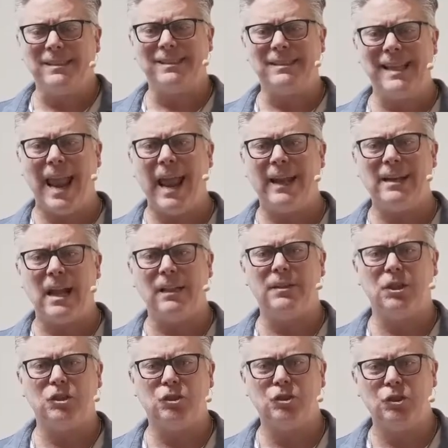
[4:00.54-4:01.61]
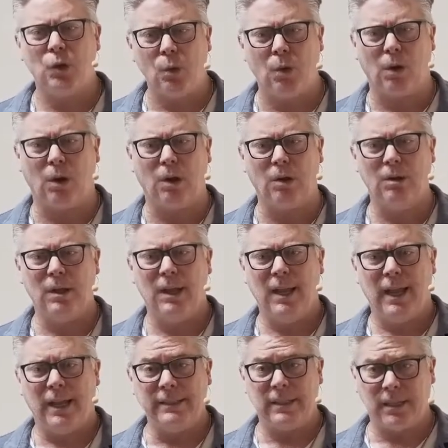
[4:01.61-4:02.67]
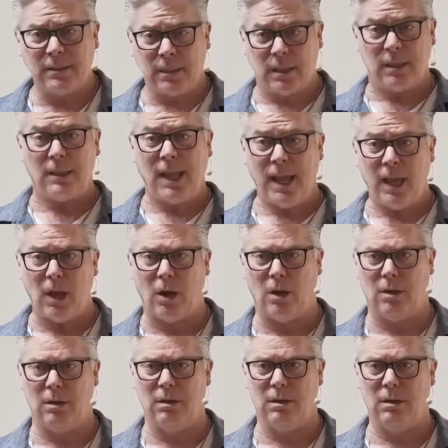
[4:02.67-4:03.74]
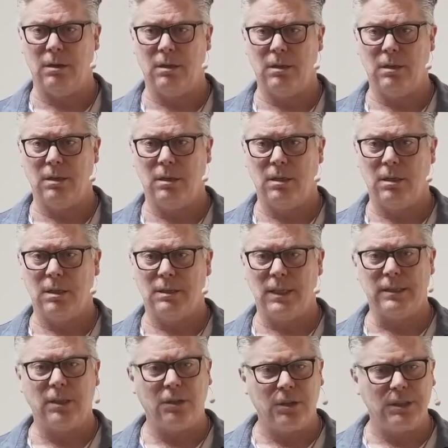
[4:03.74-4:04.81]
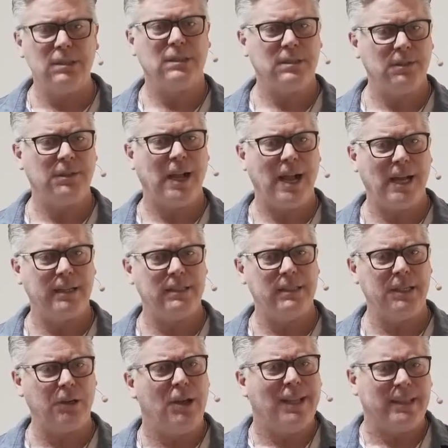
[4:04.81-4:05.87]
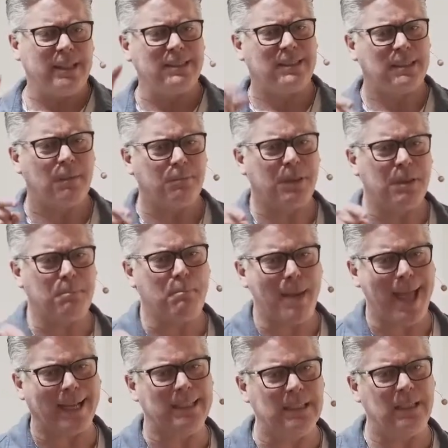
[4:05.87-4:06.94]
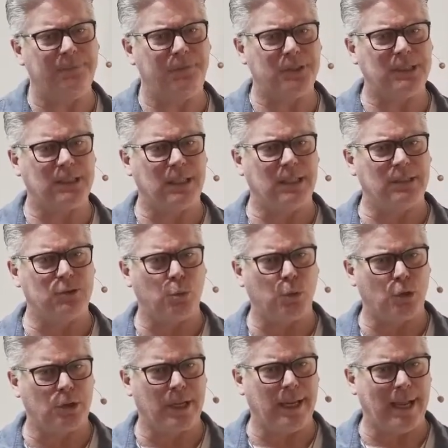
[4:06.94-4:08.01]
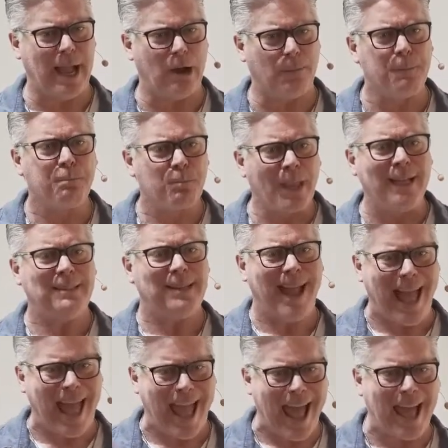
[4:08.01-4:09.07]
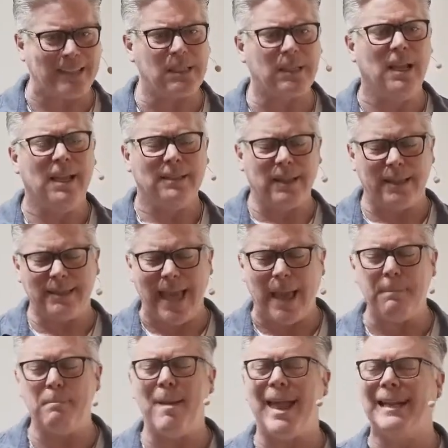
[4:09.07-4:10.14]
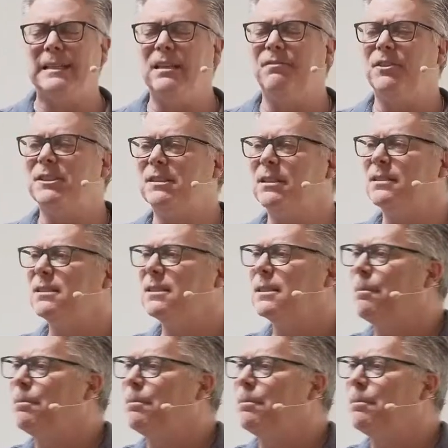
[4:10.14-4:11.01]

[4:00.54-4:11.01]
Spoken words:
and stand on the shore and declare that the goodness of God is here, that something magnificent is working out, and to ask that that magnificent